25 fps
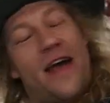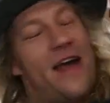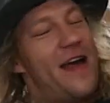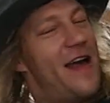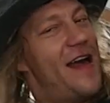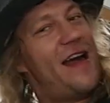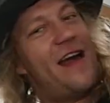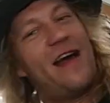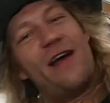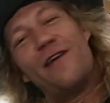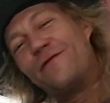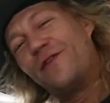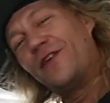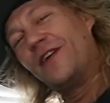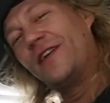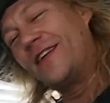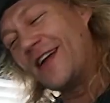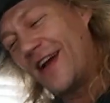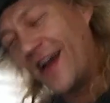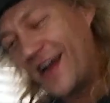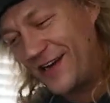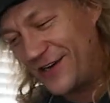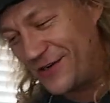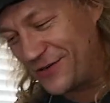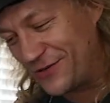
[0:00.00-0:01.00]
Every
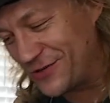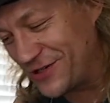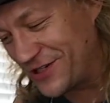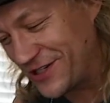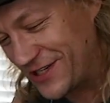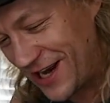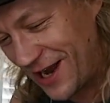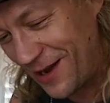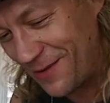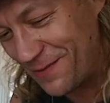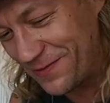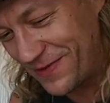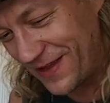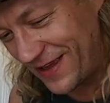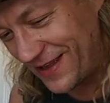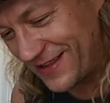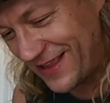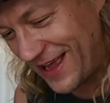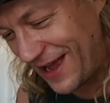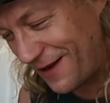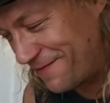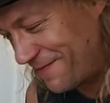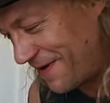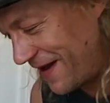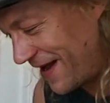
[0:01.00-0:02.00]
day do something
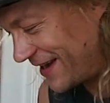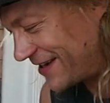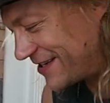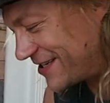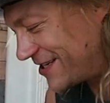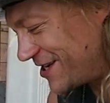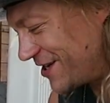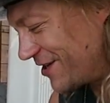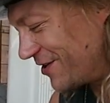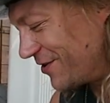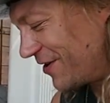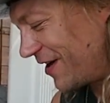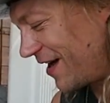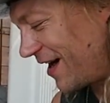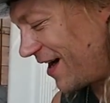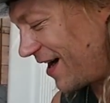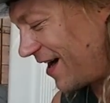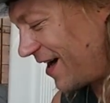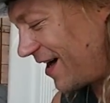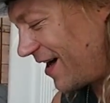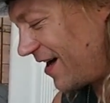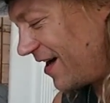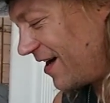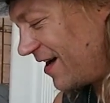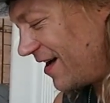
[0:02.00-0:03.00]
that makes you
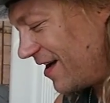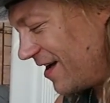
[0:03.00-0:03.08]
uh,